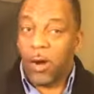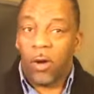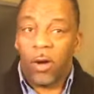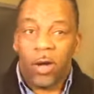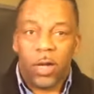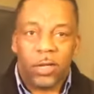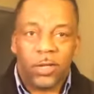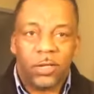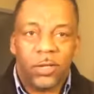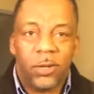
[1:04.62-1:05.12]

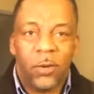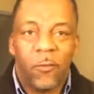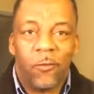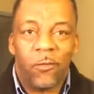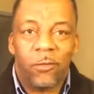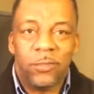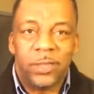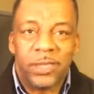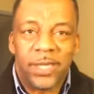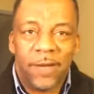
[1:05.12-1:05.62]
also
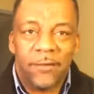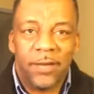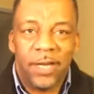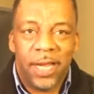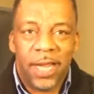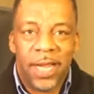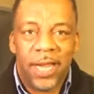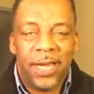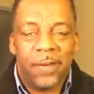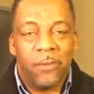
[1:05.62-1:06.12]
from 7
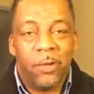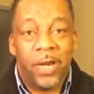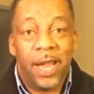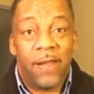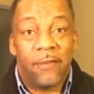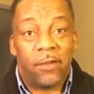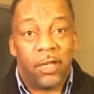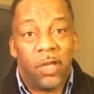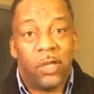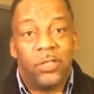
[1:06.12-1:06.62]
to 8, I'm going to
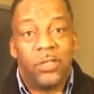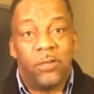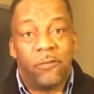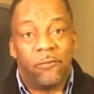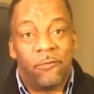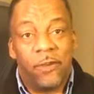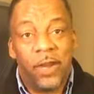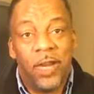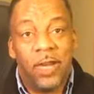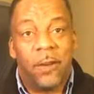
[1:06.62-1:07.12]
have Culture
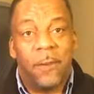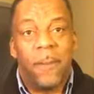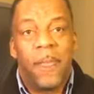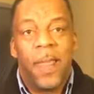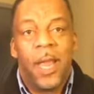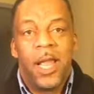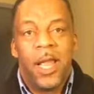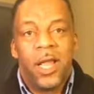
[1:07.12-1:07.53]
Freedom.